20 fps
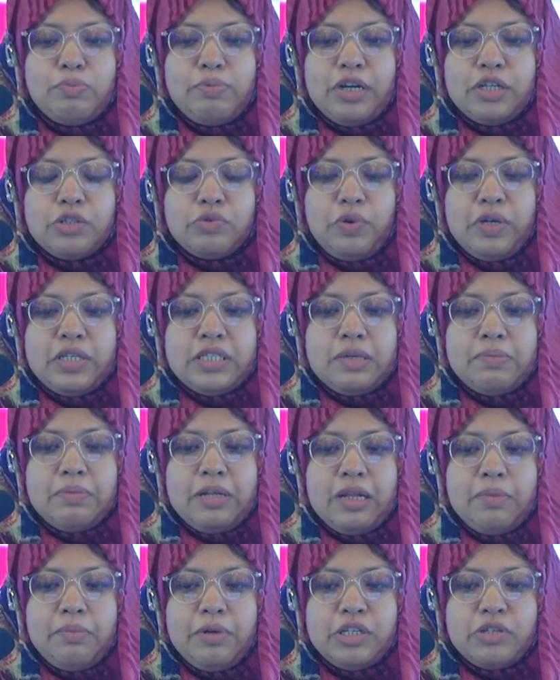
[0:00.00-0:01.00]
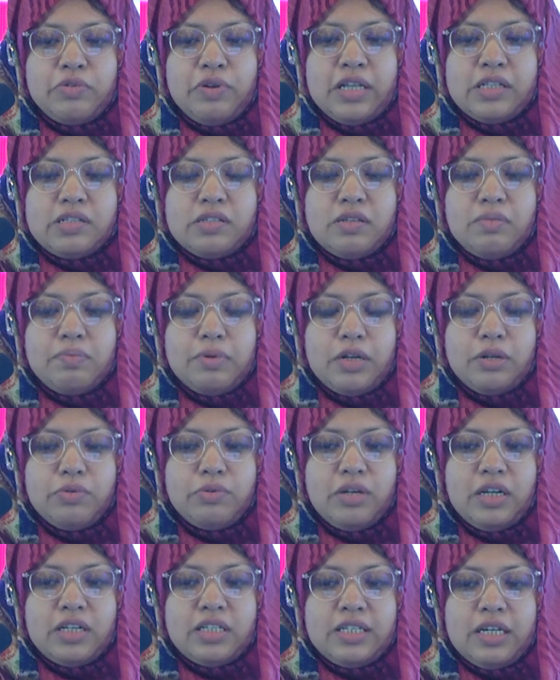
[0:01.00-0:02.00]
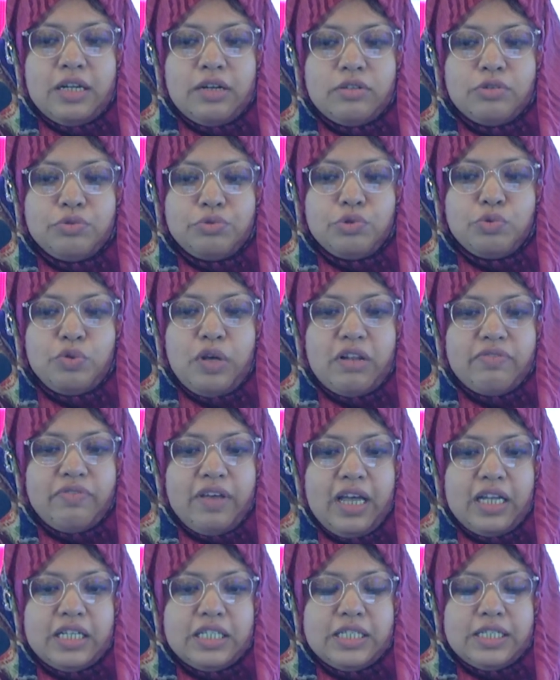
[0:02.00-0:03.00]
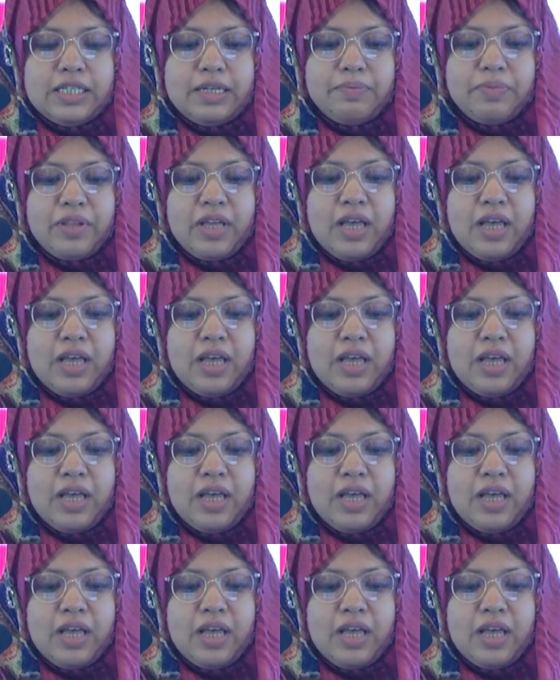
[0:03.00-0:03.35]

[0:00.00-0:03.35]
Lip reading: by 20 millimeter NC balloon at 10 to 12 ATM.